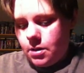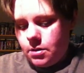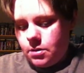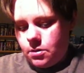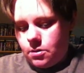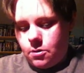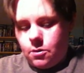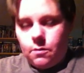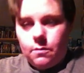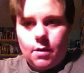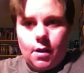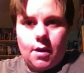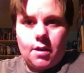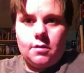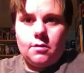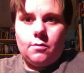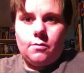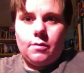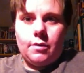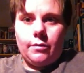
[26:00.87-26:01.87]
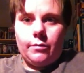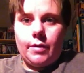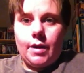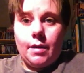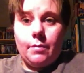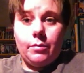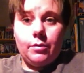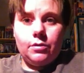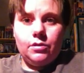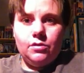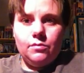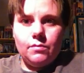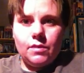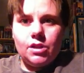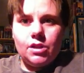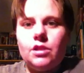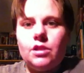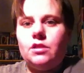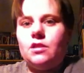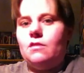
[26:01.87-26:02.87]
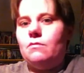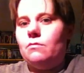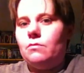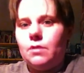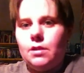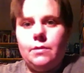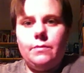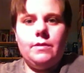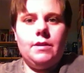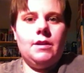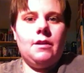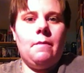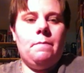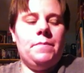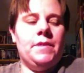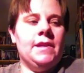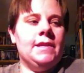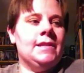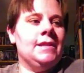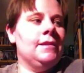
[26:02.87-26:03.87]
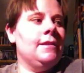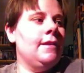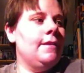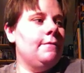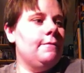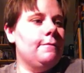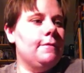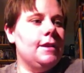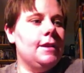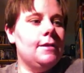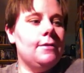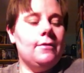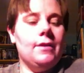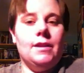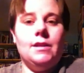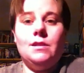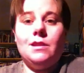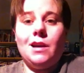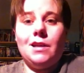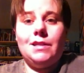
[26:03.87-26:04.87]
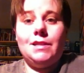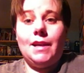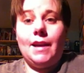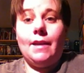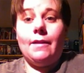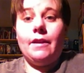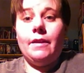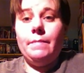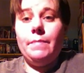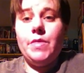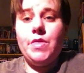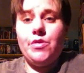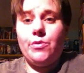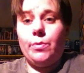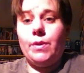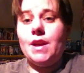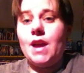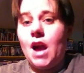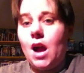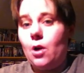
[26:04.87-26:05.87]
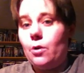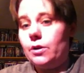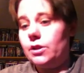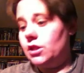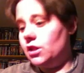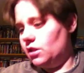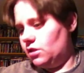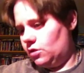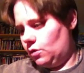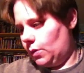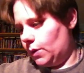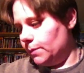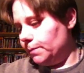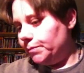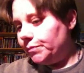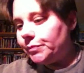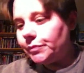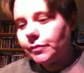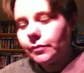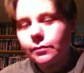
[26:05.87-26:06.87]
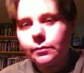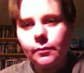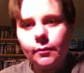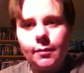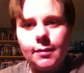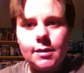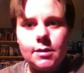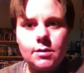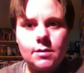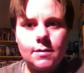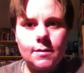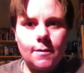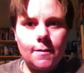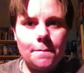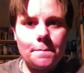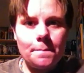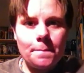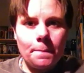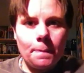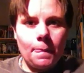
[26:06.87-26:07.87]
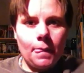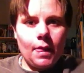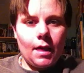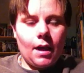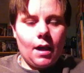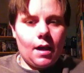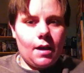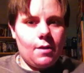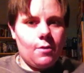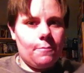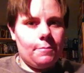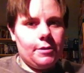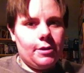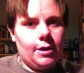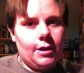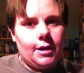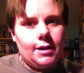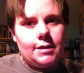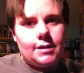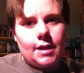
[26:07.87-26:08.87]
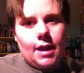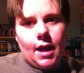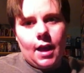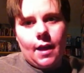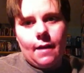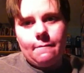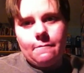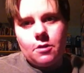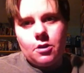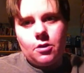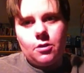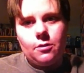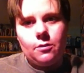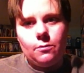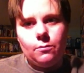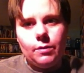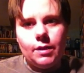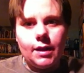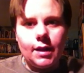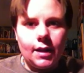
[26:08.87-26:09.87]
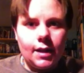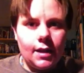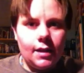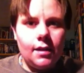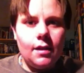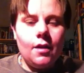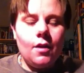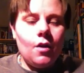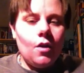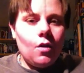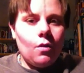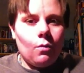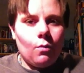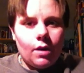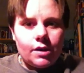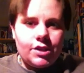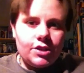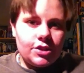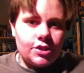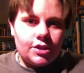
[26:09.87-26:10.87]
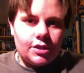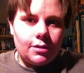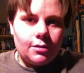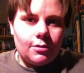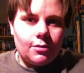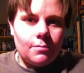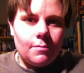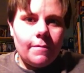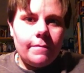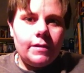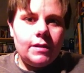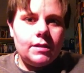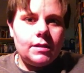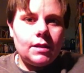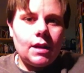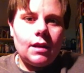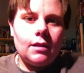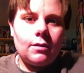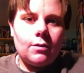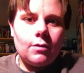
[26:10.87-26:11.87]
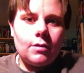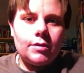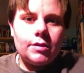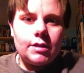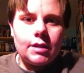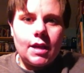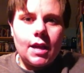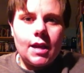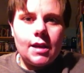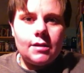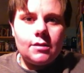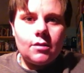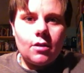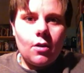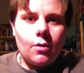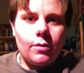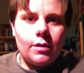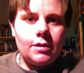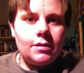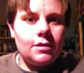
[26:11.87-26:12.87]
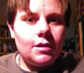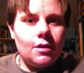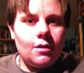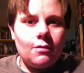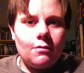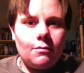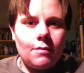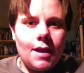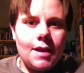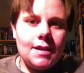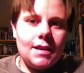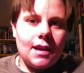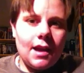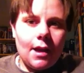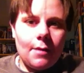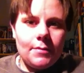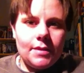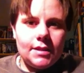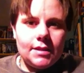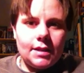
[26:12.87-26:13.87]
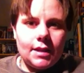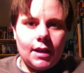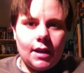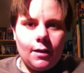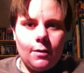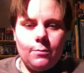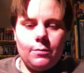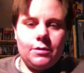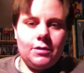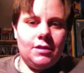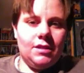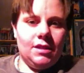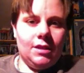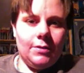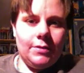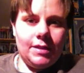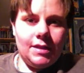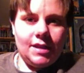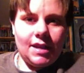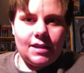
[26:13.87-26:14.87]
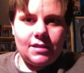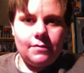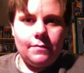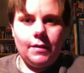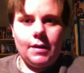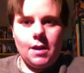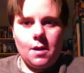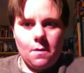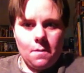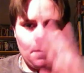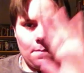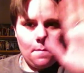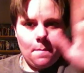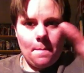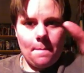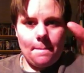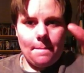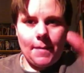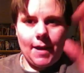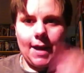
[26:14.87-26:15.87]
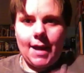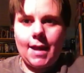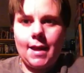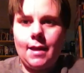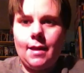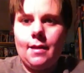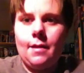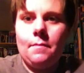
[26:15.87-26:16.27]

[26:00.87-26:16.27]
So I don't want to ramble too because I really want to up this video and not take 3 hours to do it. So, I hope you guys have a good weekend, watch a shitload of movies, and of course, as always, rate, comment, and I will see you in the next video. Bye.